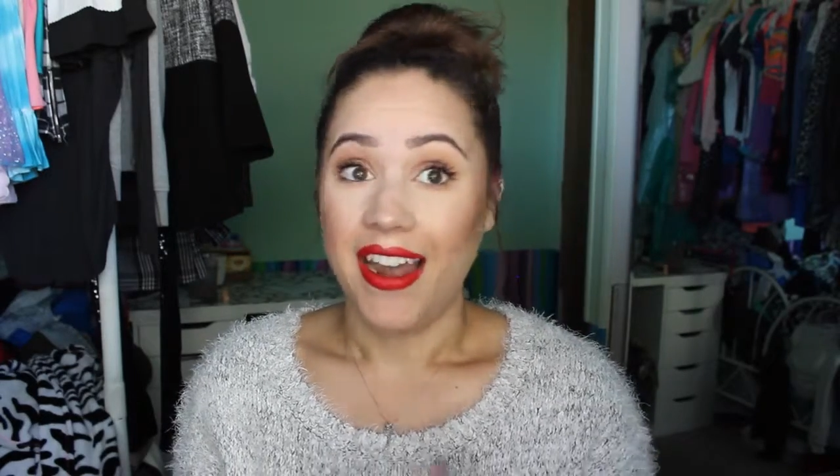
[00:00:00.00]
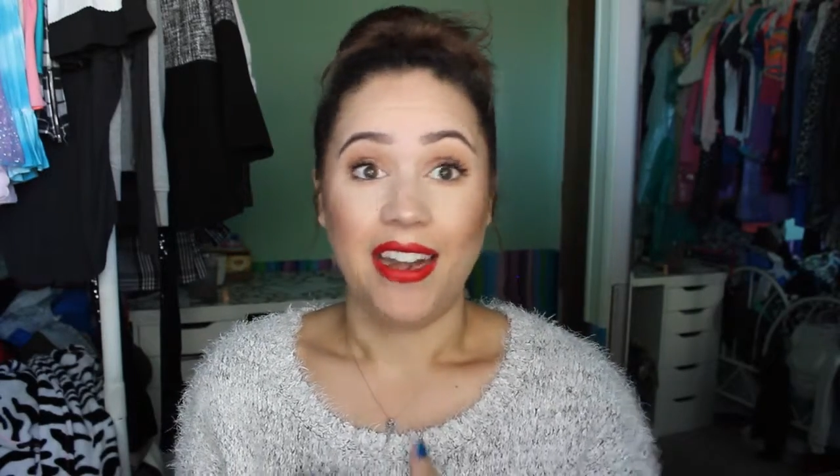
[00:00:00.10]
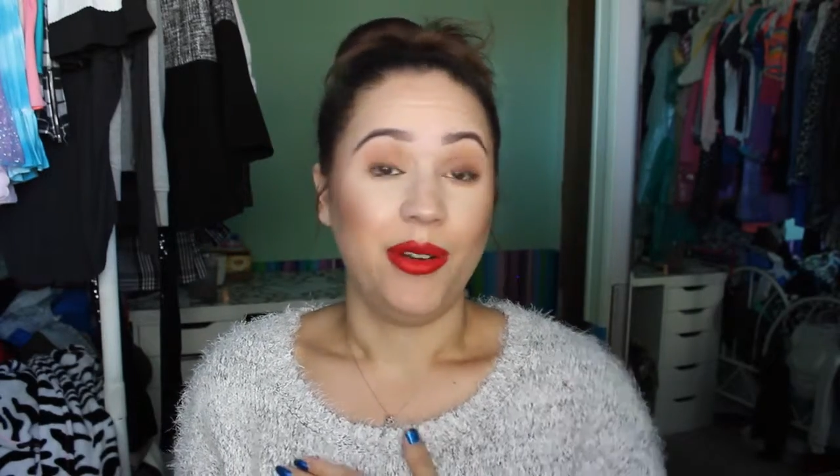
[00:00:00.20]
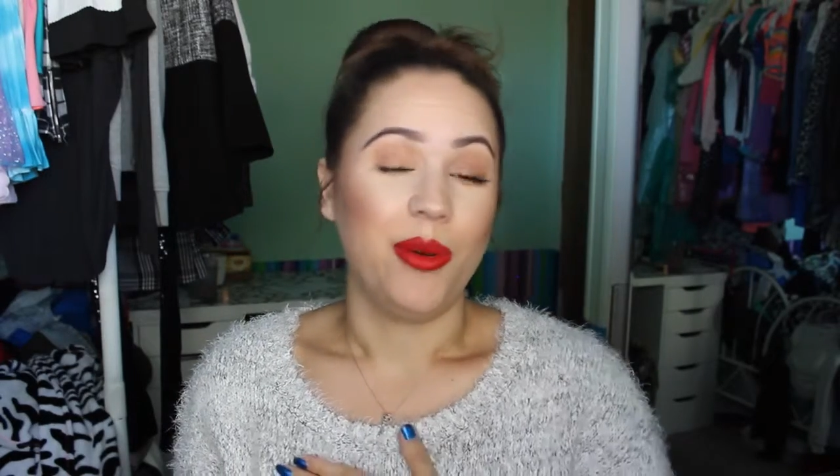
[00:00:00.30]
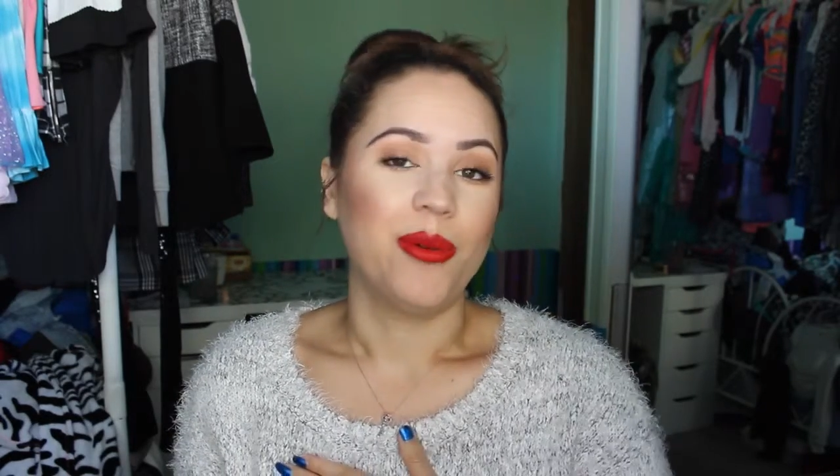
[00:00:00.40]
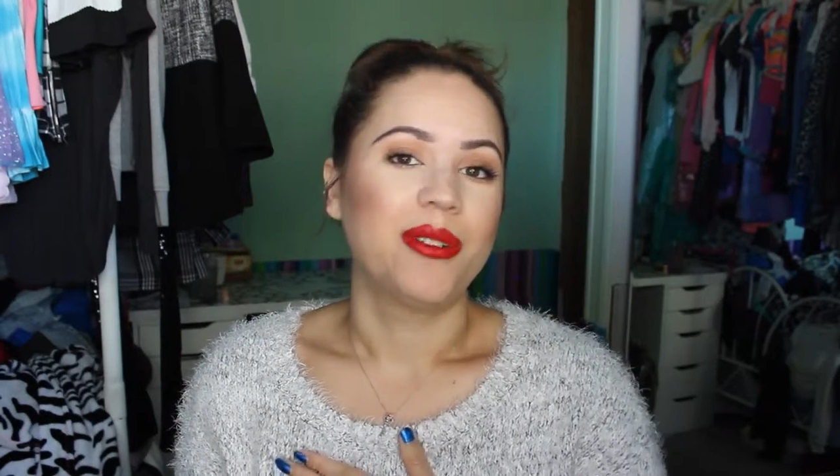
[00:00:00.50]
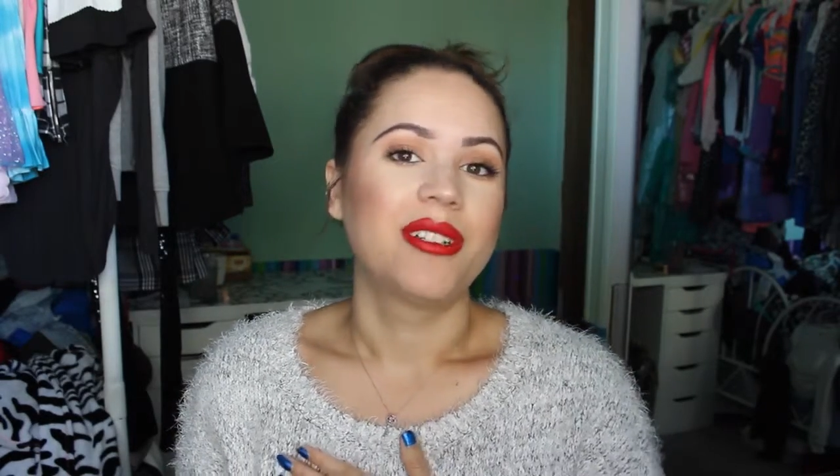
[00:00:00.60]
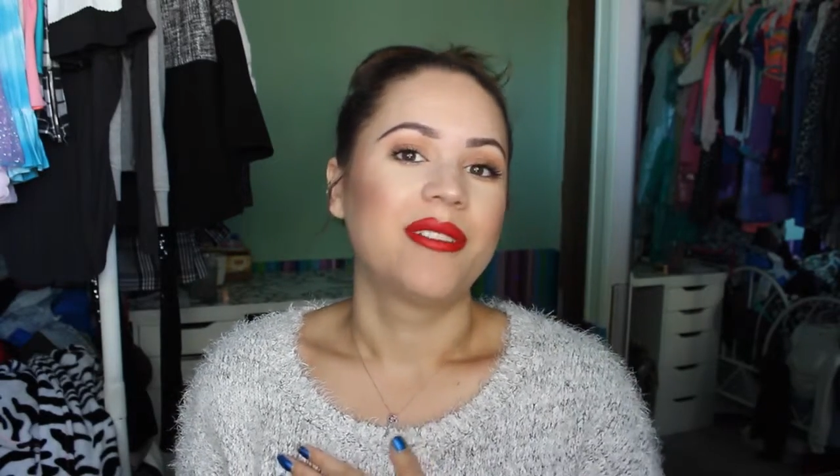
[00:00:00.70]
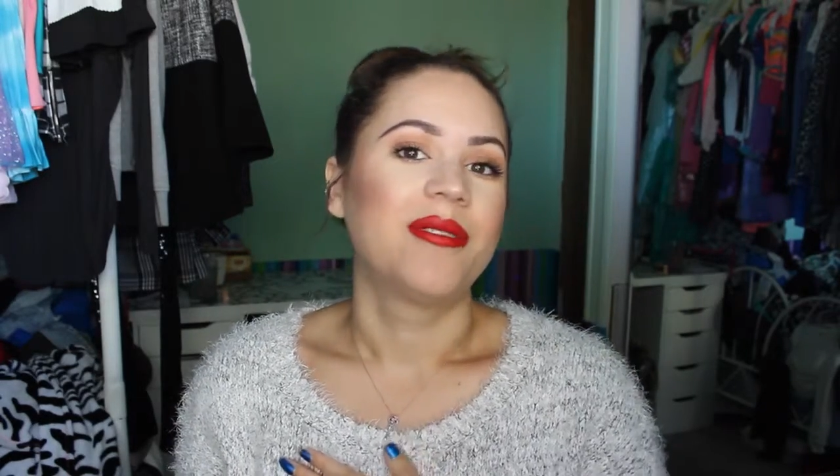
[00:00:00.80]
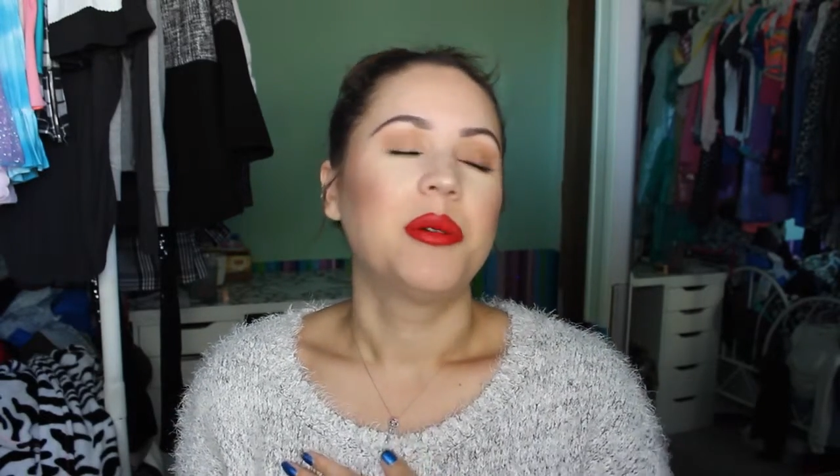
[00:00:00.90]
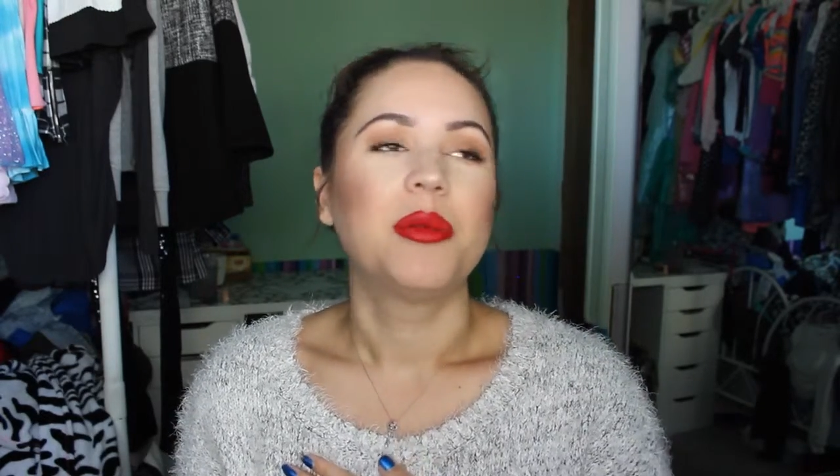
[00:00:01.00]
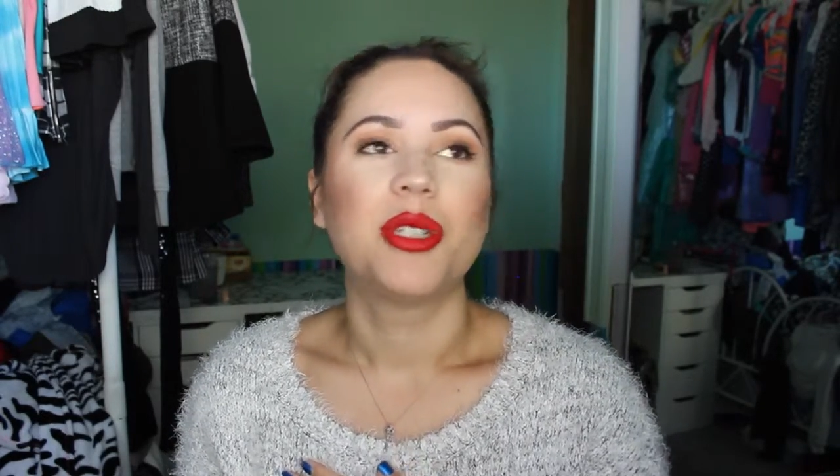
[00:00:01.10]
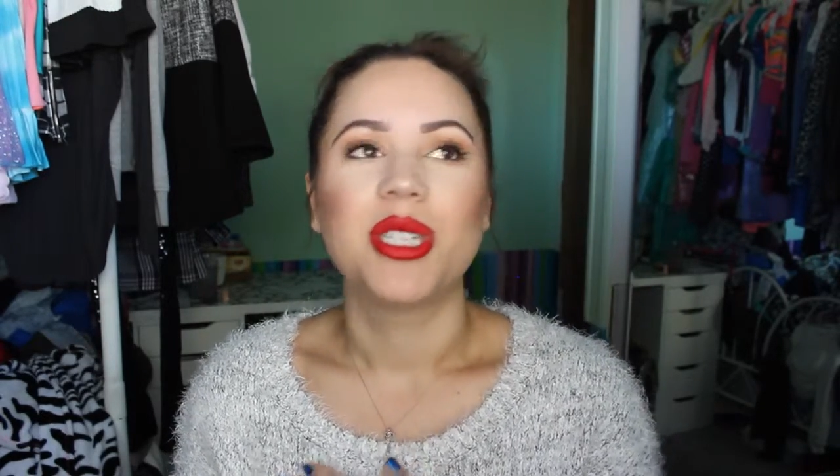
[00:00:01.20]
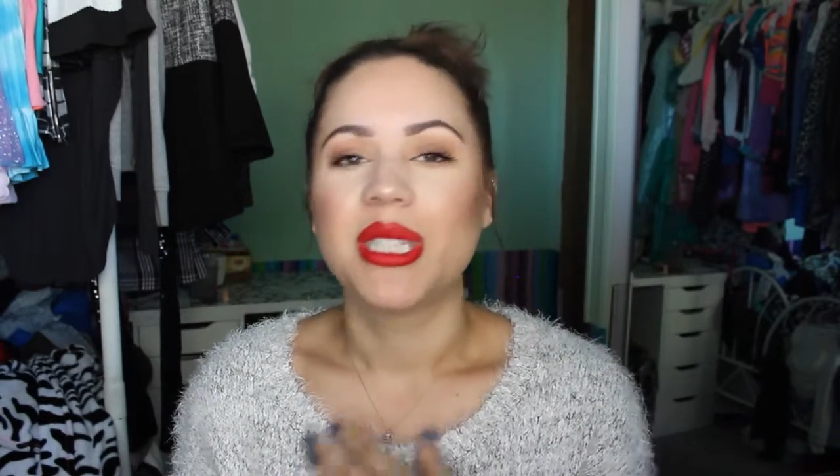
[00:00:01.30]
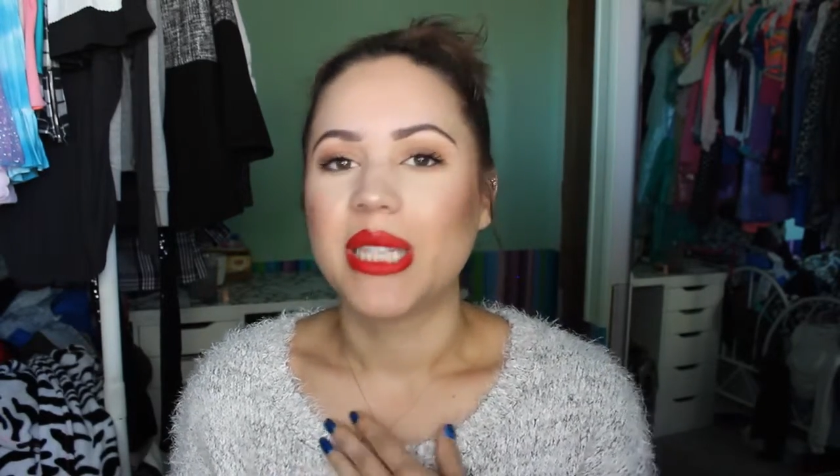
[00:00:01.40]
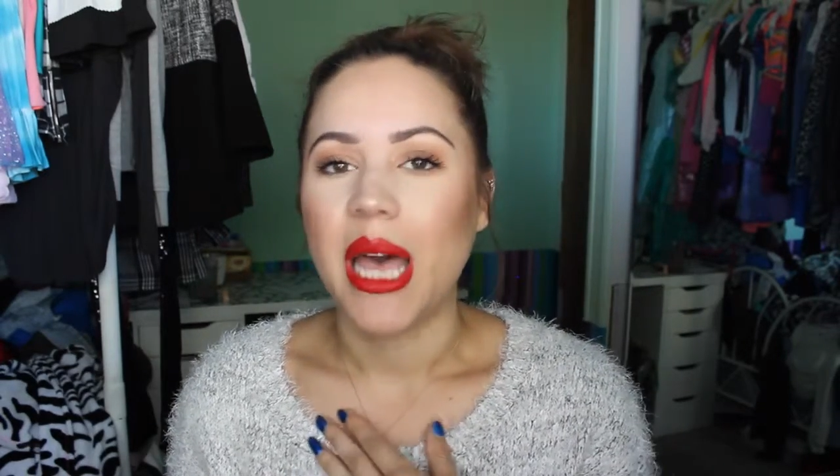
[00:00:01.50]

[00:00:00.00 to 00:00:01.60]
I don't. What does